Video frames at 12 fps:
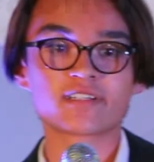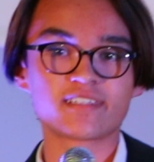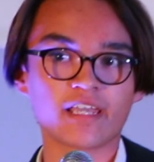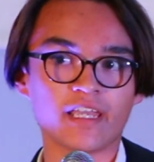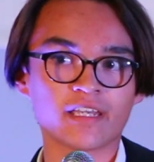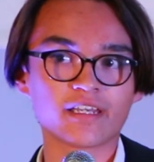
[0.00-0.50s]
are
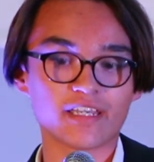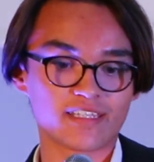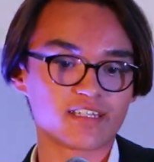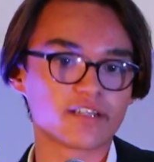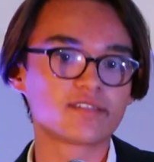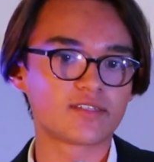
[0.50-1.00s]
saying
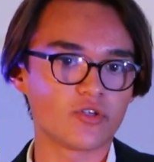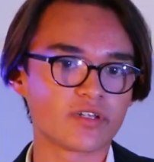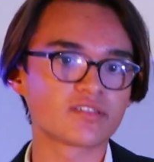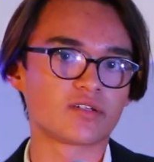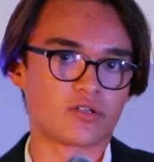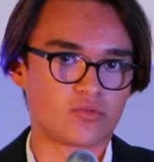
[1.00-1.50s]
is that
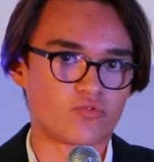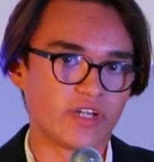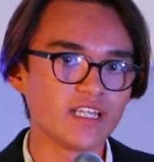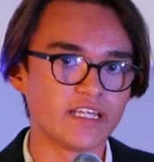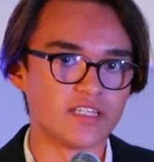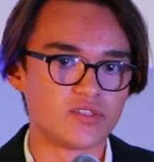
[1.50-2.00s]
students
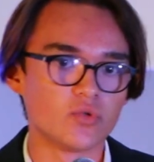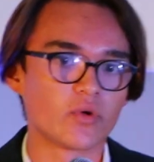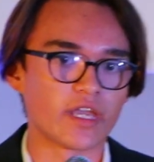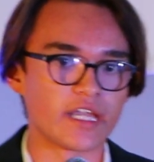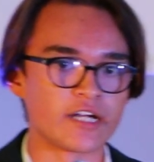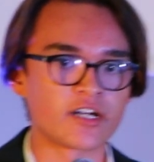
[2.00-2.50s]
really do
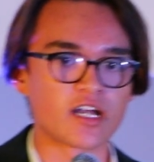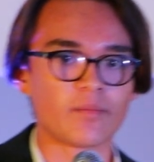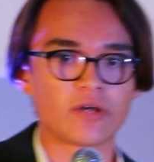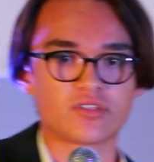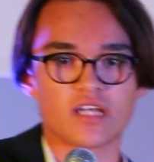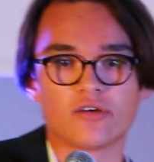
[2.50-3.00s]
care
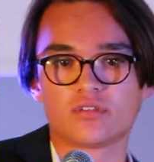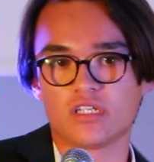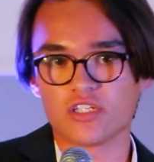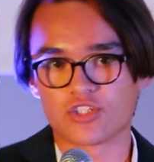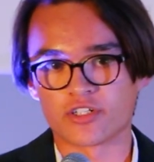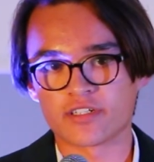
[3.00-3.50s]
about how
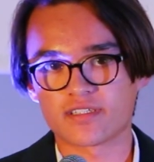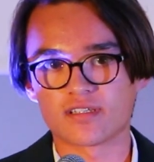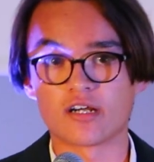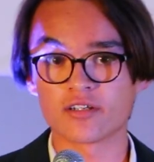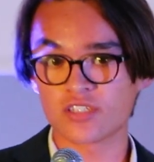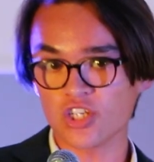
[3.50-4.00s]
teachers
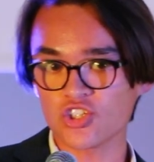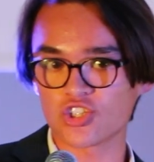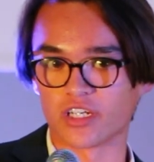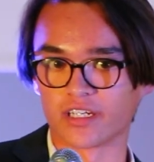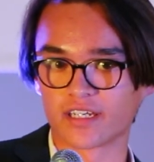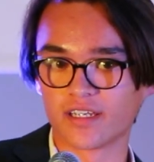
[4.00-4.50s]
are
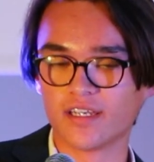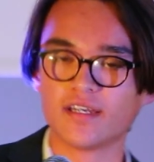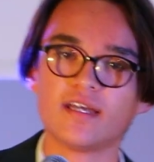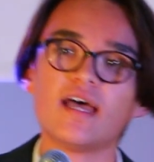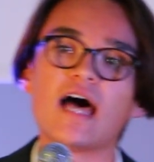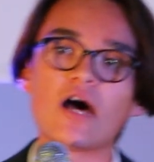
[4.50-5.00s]
teaching.
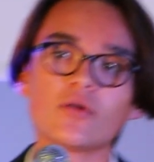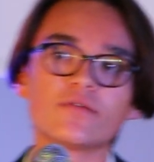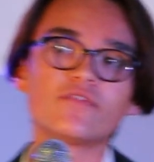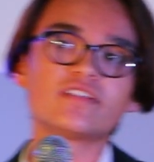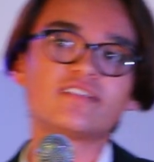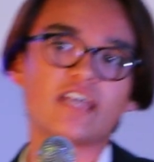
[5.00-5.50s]
Out
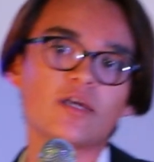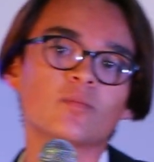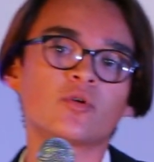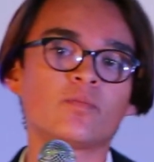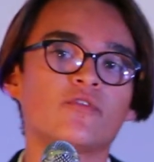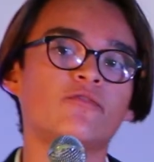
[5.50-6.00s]
of the same
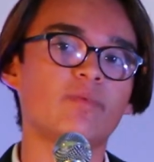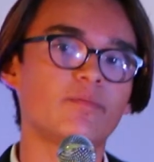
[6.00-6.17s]
group of